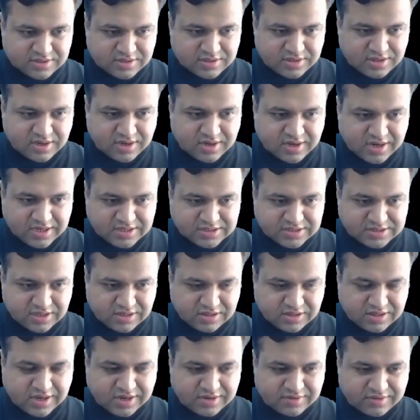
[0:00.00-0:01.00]
irrational.
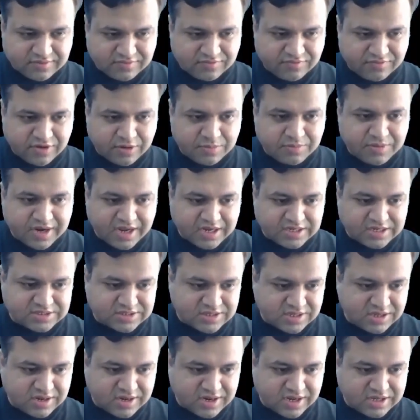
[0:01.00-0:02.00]
That
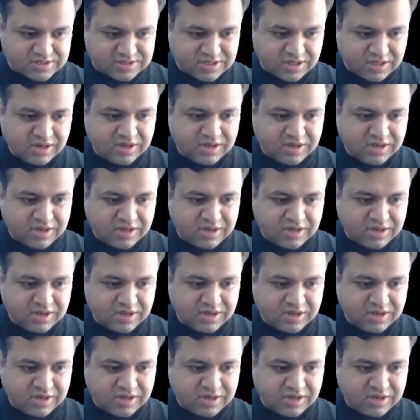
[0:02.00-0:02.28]
irrational,